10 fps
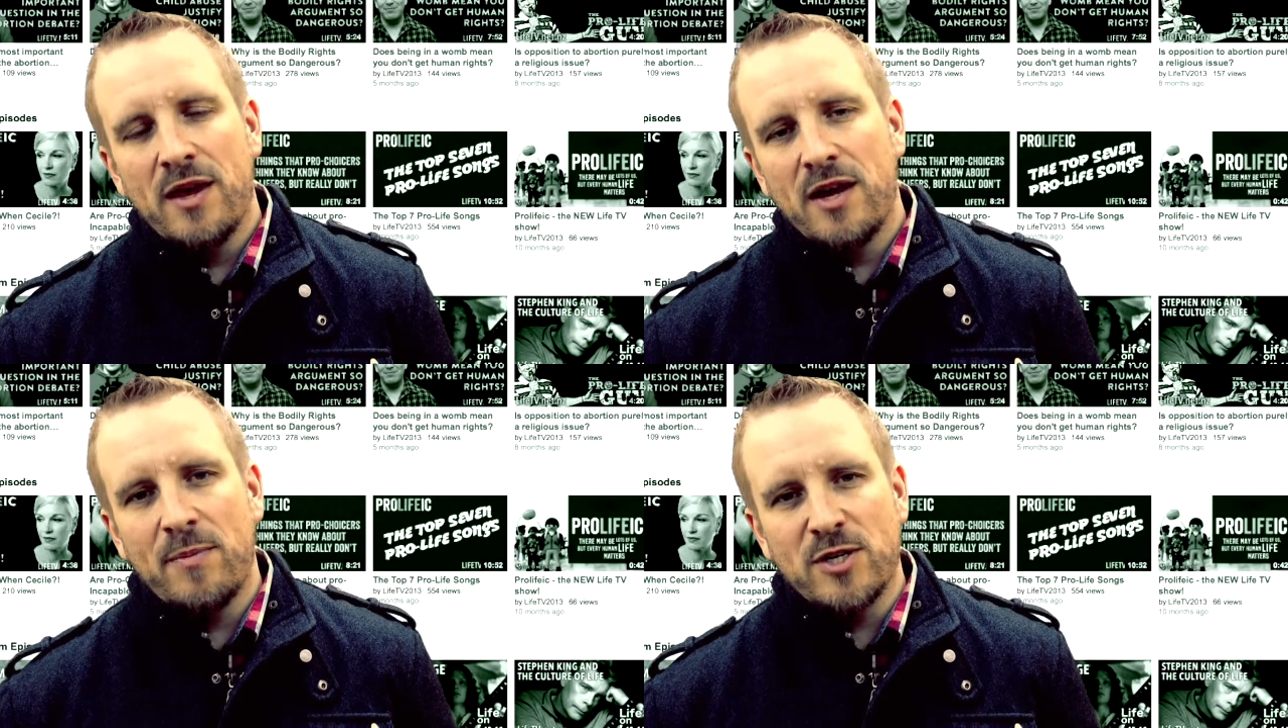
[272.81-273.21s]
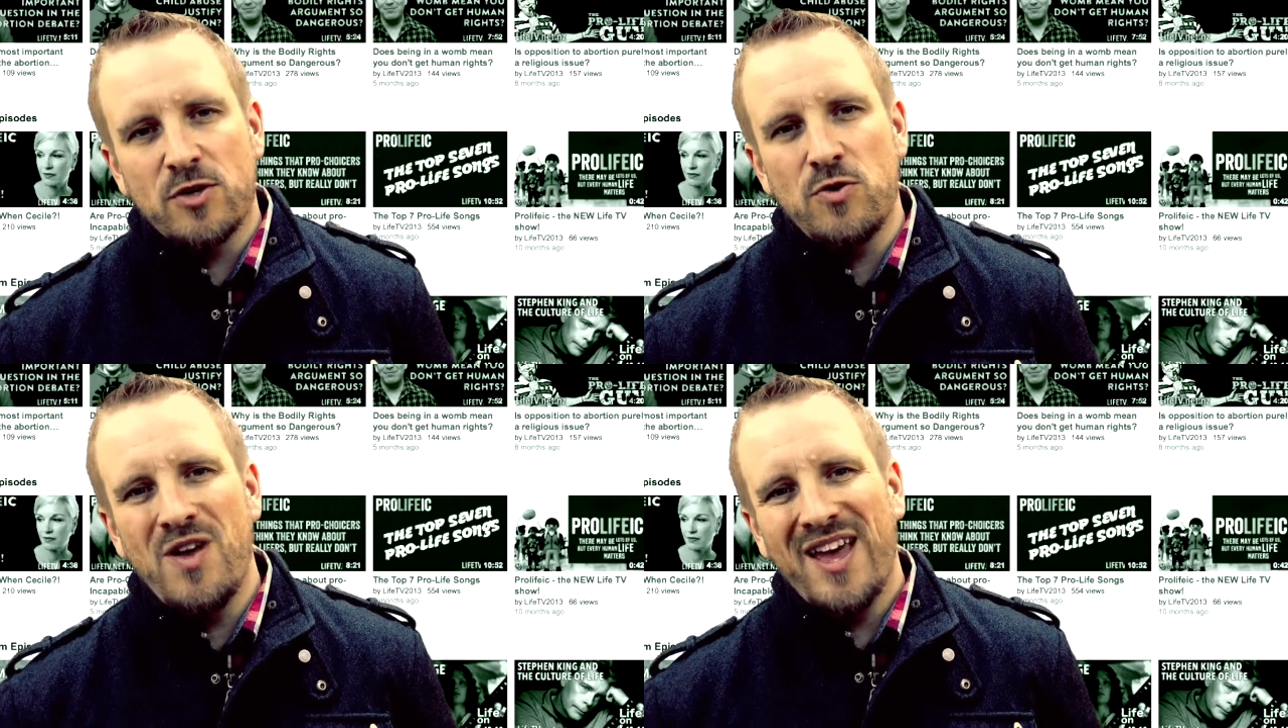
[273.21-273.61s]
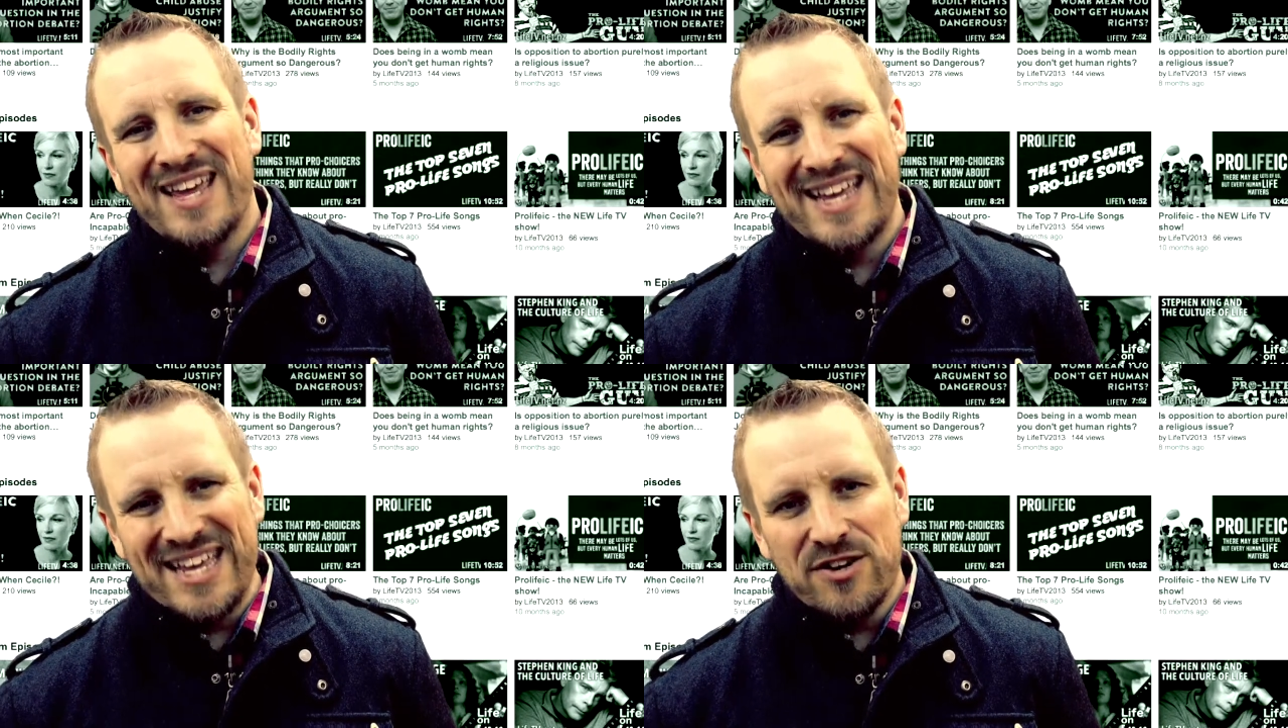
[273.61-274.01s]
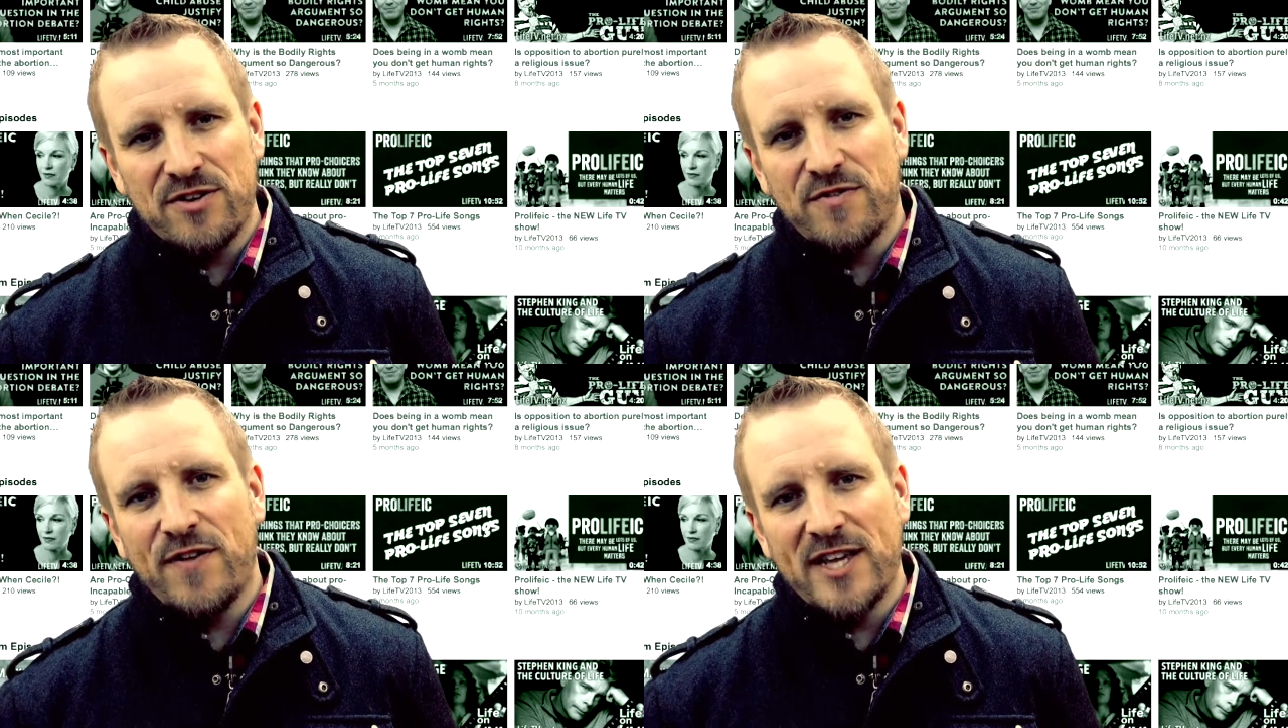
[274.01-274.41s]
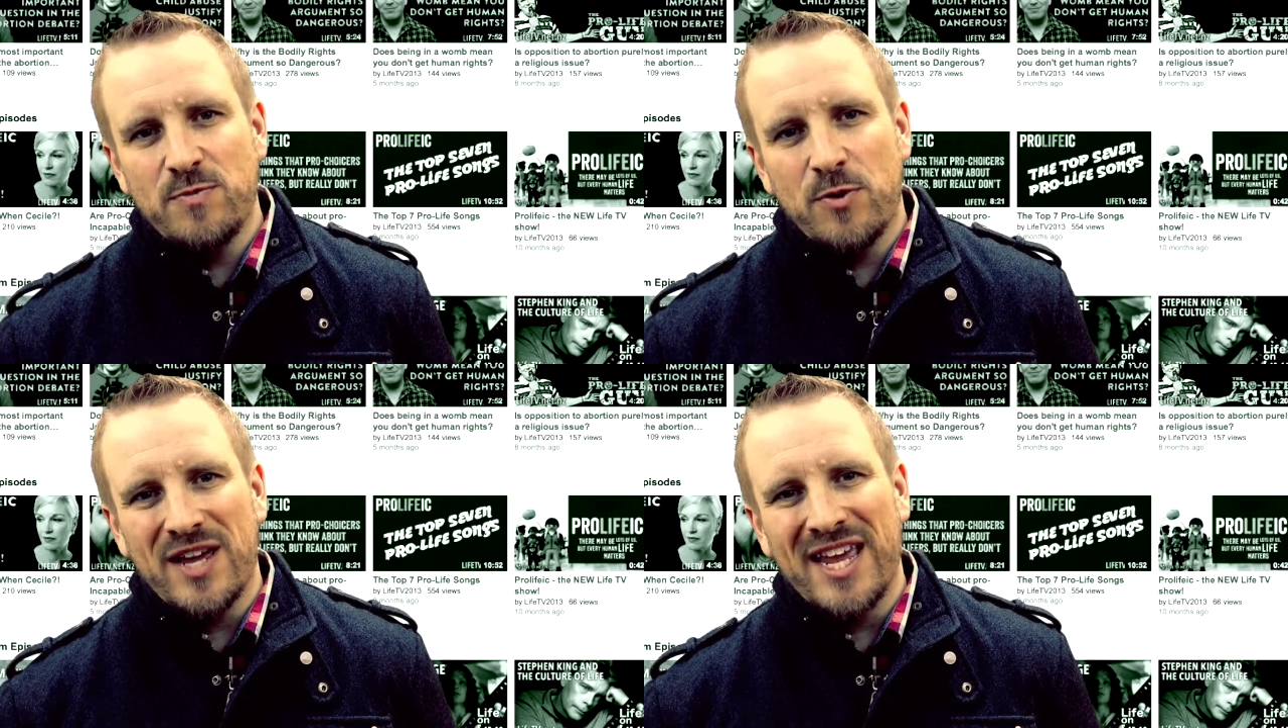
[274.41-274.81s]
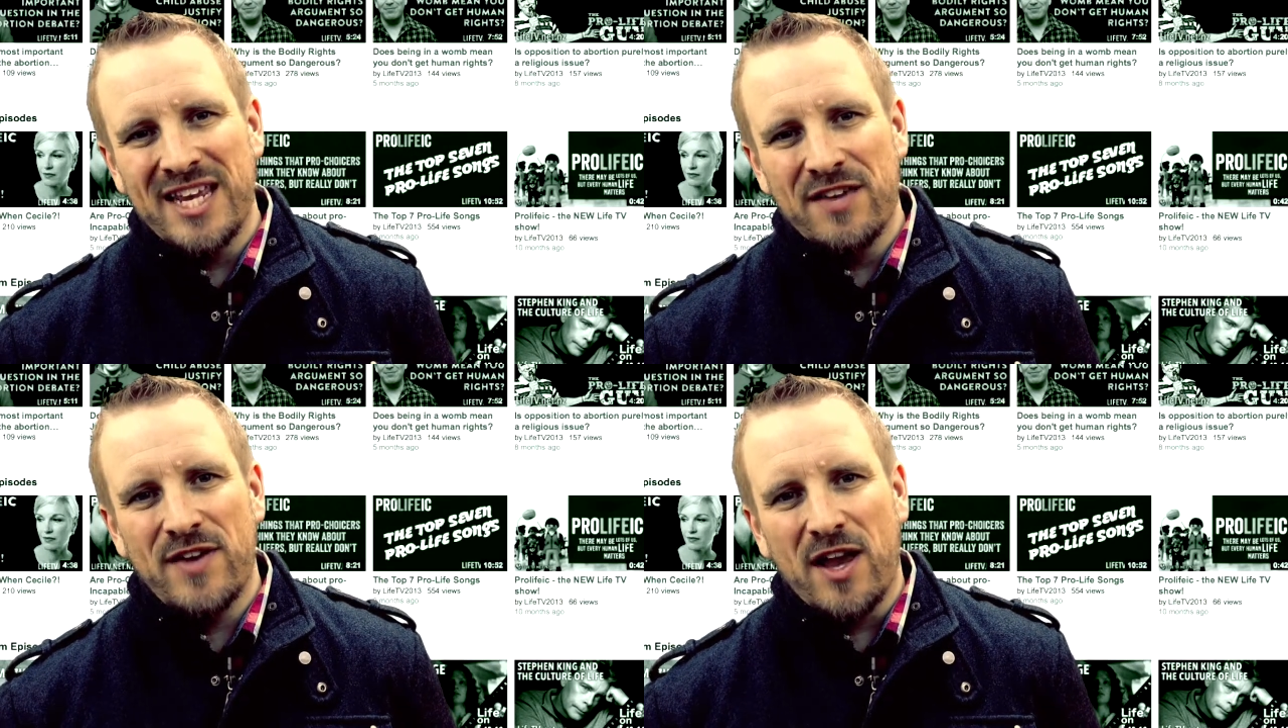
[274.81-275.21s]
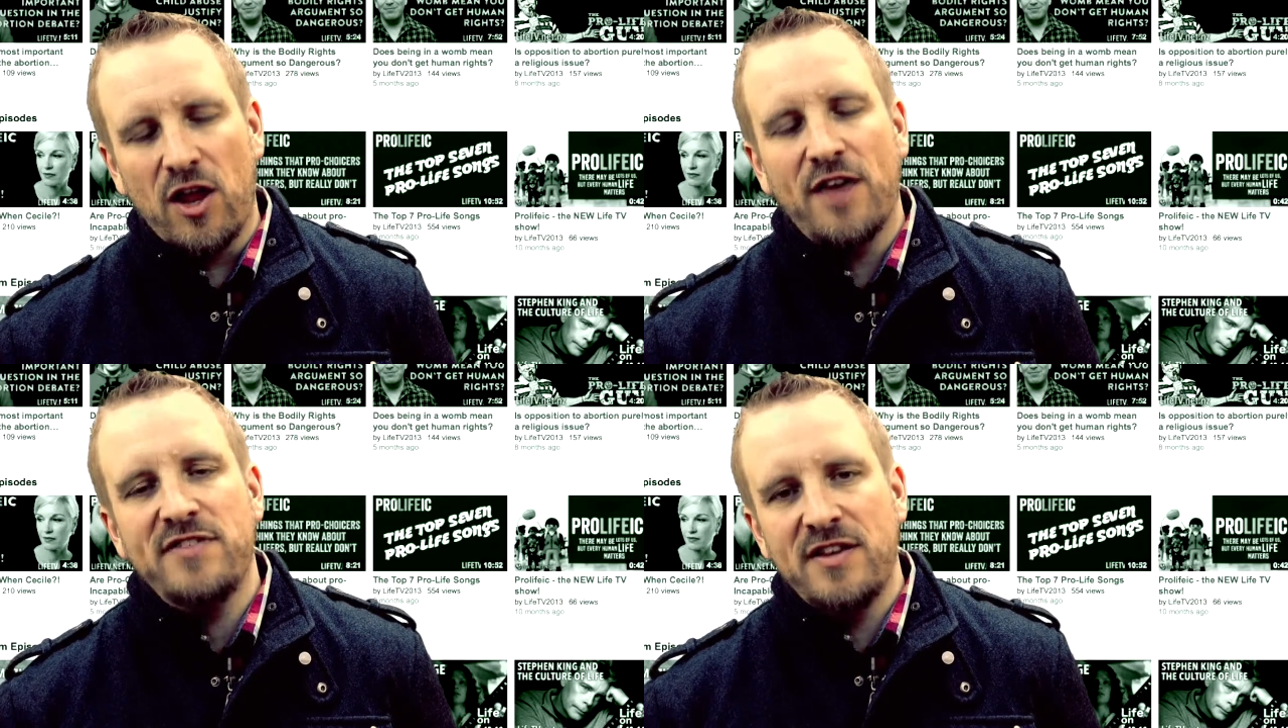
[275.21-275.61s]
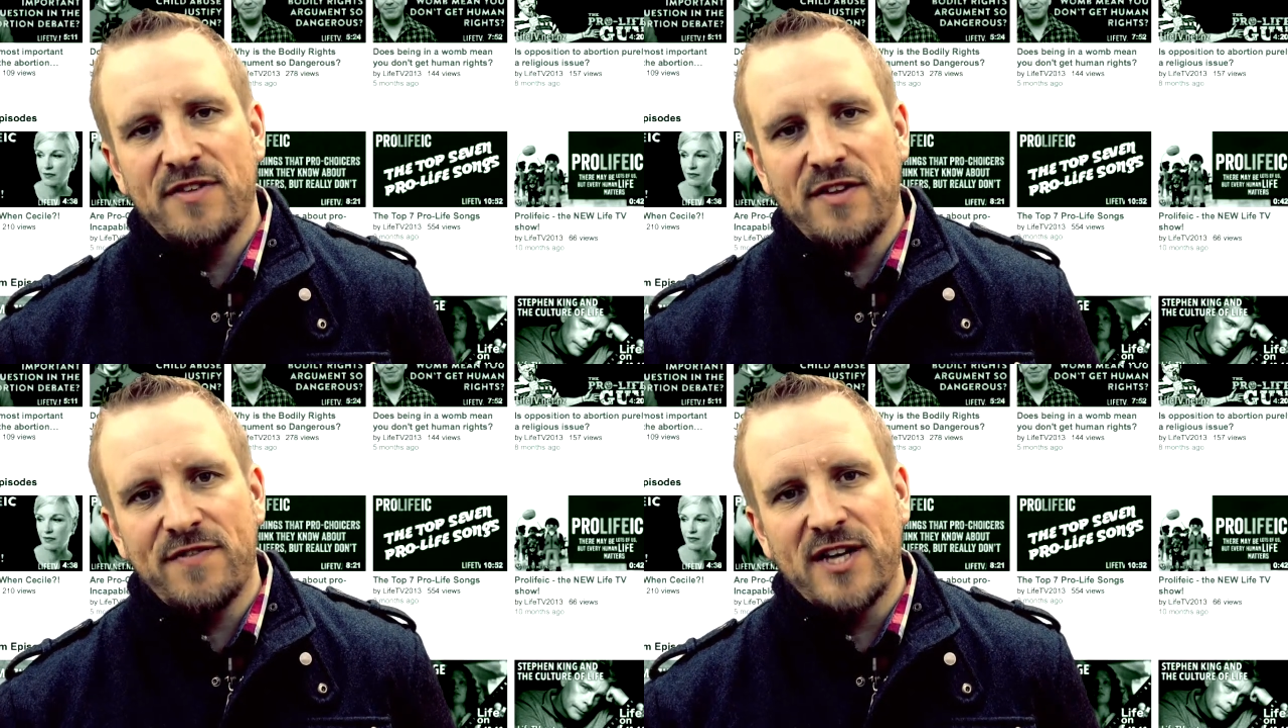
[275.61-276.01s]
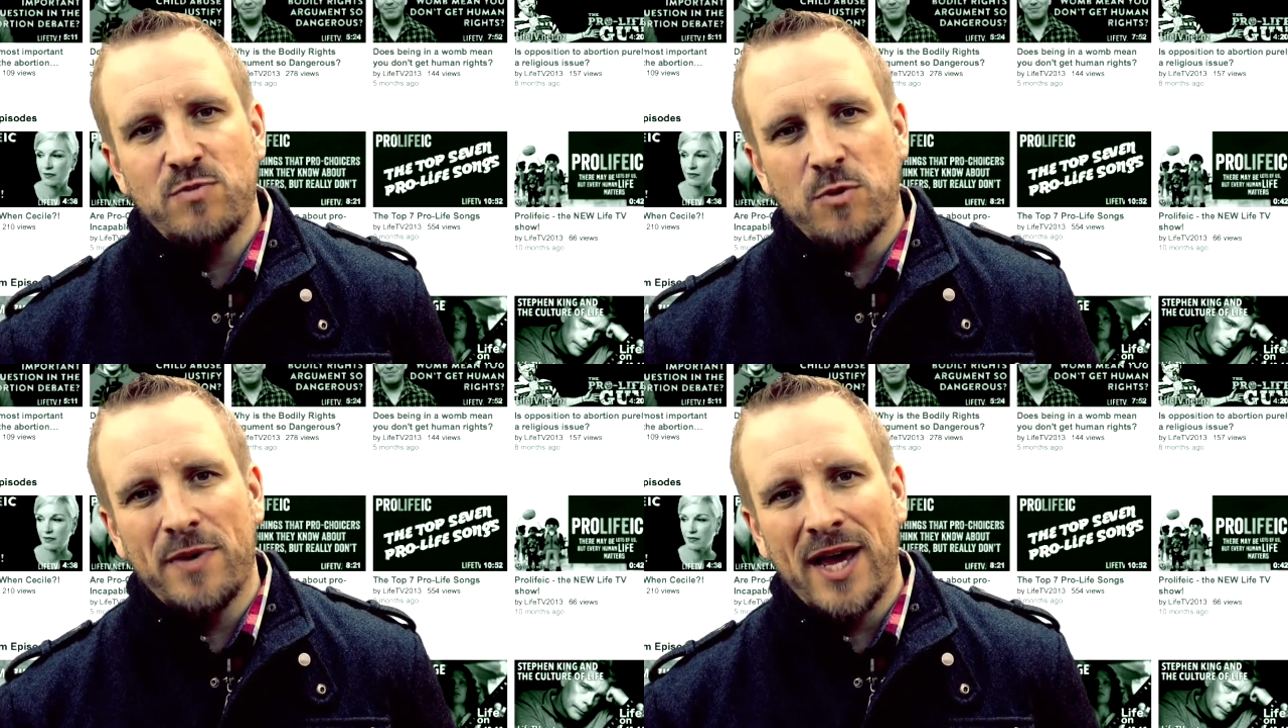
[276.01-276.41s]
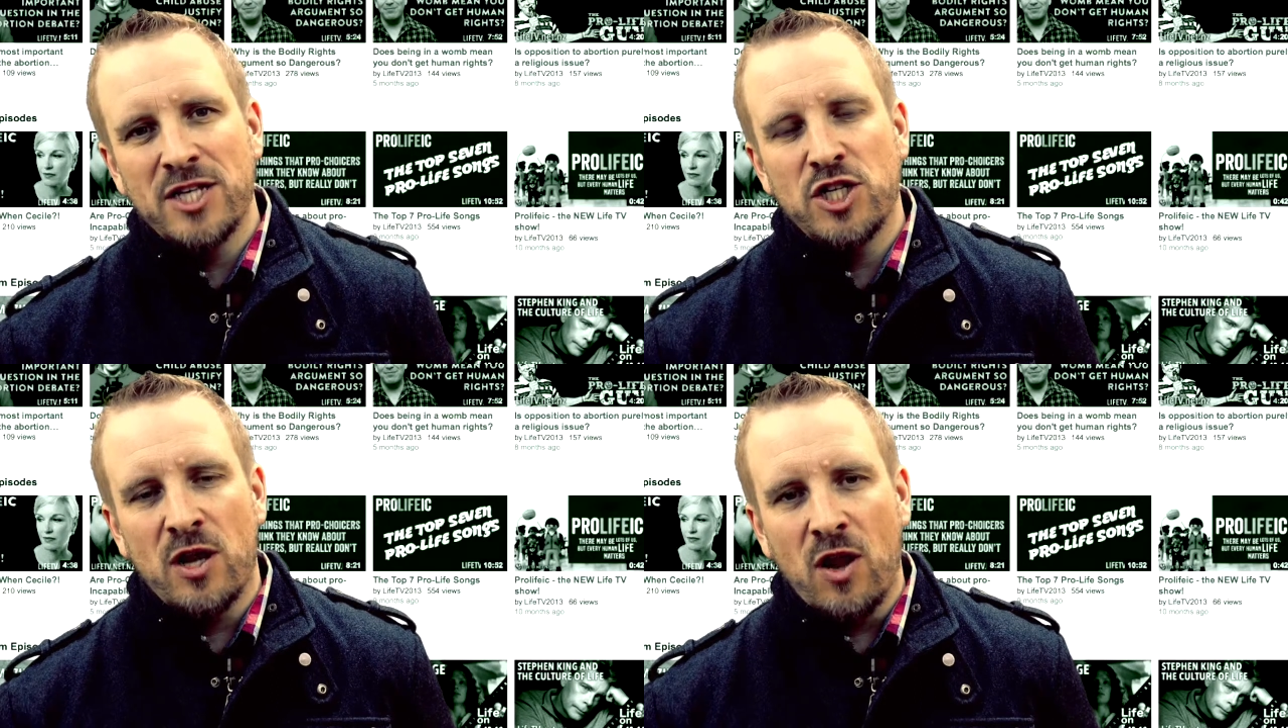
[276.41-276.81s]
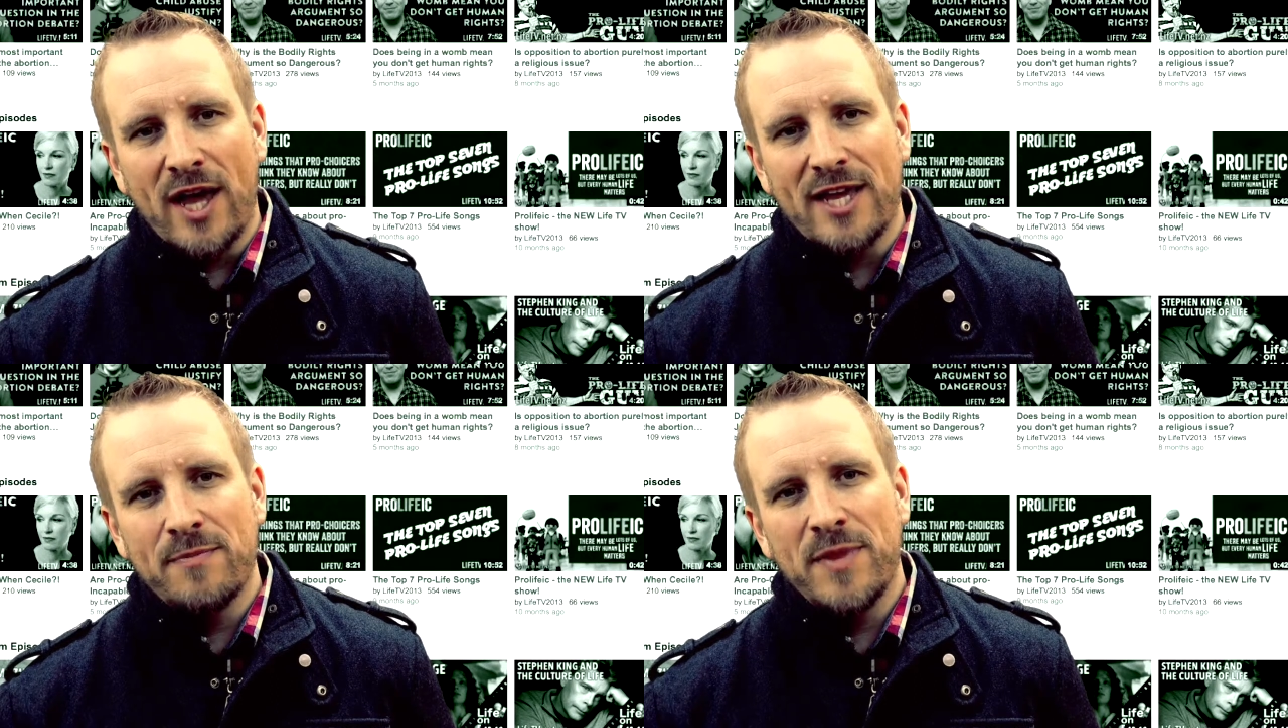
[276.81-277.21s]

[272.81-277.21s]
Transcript: Number 2, get onto Facebook and give our Life TV Facebook page a like.